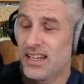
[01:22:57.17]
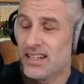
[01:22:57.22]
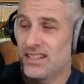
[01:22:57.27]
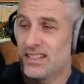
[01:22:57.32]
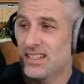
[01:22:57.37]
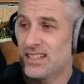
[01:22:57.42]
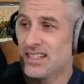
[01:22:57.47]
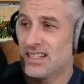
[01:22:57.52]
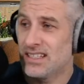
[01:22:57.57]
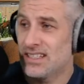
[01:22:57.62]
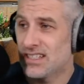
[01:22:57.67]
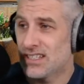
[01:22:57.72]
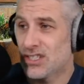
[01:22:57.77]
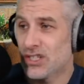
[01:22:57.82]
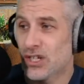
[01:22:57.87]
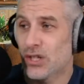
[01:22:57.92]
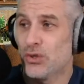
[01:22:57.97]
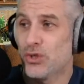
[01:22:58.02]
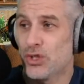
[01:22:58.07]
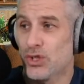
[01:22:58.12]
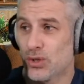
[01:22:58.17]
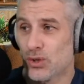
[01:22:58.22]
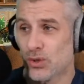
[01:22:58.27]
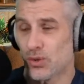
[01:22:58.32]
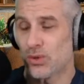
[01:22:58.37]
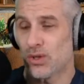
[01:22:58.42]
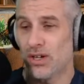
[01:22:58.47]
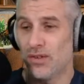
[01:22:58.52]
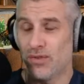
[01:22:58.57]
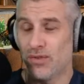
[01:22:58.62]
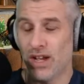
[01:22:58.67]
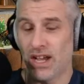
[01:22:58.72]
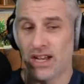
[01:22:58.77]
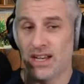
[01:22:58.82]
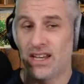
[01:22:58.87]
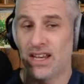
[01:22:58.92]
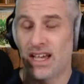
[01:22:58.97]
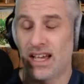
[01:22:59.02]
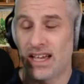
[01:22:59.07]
and it is a social event.